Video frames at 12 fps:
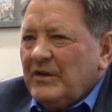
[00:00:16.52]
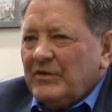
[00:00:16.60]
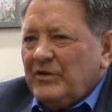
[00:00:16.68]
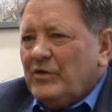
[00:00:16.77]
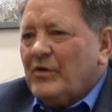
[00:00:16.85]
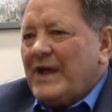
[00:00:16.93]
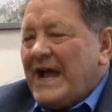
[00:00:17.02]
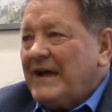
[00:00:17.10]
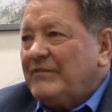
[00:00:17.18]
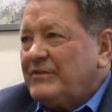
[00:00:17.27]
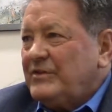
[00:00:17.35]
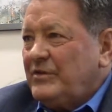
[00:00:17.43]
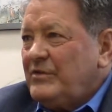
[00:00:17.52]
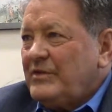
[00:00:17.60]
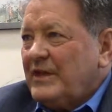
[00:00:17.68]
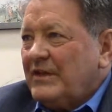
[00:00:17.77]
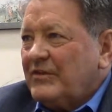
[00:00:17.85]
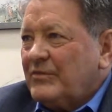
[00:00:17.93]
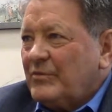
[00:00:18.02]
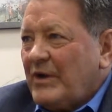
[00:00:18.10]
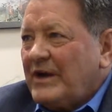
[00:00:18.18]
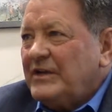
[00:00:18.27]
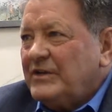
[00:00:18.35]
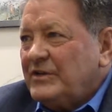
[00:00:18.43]
You know, you don't have to do this.
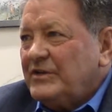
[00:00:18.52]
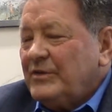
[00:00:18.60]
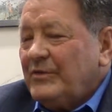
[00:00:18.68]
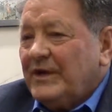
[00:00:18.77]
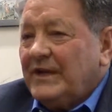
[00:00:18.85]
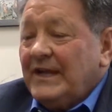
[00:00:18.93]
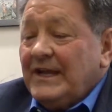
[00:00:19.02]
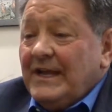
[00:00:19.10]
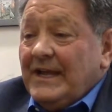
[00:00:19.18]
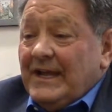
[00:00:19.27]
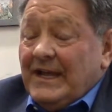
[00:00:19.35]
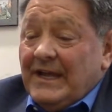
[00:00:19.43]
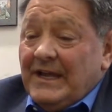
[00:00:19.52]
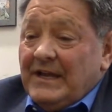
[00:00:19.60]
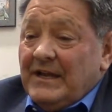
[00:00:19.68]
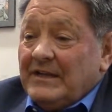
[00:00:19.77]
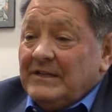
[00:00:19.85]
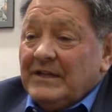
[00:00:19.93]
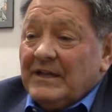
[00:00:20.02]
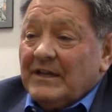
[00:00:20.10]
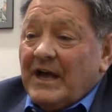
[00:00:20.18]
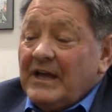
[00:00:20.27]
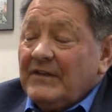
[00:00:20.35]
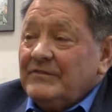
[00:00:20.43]
Why did you do it? And I did a
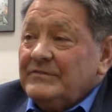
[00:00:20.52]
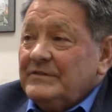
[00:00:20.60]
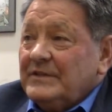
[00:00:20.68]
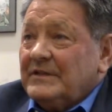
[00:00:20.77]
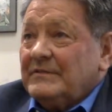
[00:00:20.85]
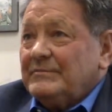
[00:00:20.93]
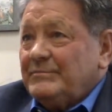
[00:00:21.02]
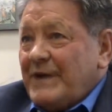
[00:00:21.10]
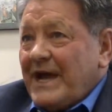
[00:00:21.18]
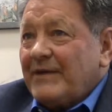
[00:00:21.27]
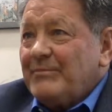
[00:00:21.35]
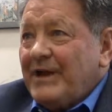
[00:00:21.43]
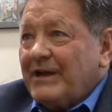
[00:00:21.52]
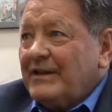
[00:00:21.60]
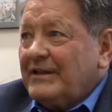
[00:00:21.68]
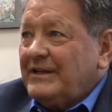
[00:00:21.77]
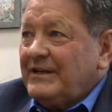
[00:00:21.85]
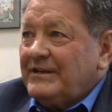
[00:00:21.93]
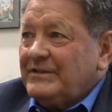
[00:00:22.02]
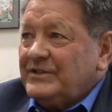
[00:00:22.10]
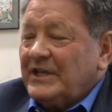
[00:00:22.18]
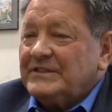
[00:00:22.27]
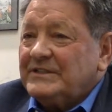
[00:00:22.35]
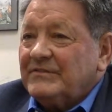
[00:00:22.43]
lot of, you know, like backpedaling and
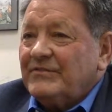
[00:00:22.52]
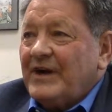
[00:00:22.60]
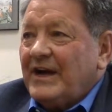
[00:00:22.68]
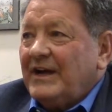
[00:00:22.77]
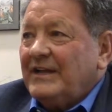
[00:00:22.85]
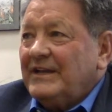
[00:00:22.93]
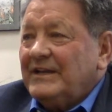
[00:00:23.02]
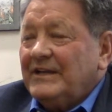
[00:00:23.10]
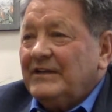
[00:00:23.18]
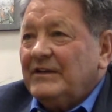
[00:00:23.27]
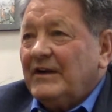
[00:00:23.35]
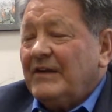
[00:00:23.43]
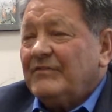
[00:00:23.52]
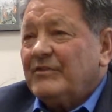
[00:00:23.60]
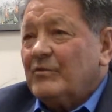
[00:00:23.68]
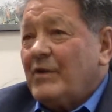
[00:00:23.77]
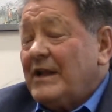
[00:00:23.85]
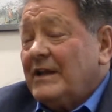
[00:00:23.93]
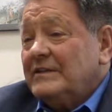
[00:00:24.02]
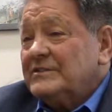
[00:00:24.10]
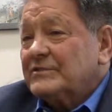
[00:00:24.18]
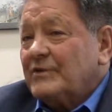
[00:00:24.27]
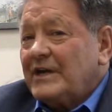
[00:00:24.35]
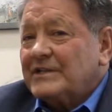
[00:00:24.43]
justifying, and you know, after a while I was
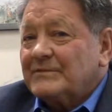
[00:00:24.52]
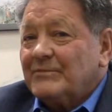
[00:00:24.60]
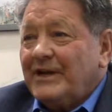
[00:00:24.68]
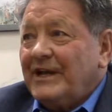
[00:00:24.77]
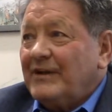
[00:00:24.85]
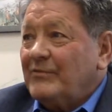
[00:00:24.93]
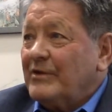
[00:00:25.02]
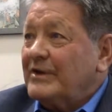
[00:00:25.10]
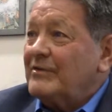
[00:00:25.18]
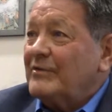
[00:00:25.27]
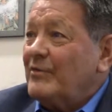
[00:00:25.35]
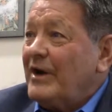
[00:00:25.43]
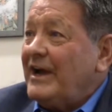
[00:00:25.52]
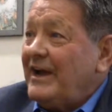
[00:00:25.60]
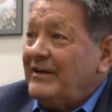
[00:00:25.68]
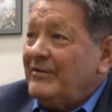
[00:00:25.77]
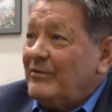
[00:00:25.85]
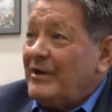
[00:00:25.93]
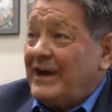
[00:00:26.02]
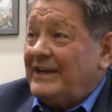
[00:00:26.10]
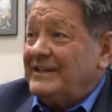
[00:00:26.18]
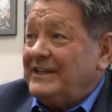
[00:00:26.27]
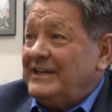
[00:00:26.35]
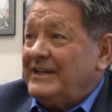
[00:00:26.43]
scratching my head wondering why I
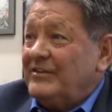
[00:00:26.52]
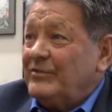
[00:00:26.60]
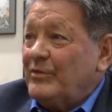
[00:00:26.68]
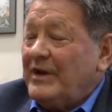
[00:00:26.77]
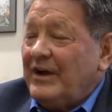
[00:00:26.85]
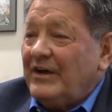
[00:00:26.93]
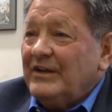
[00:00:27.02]
did it as well.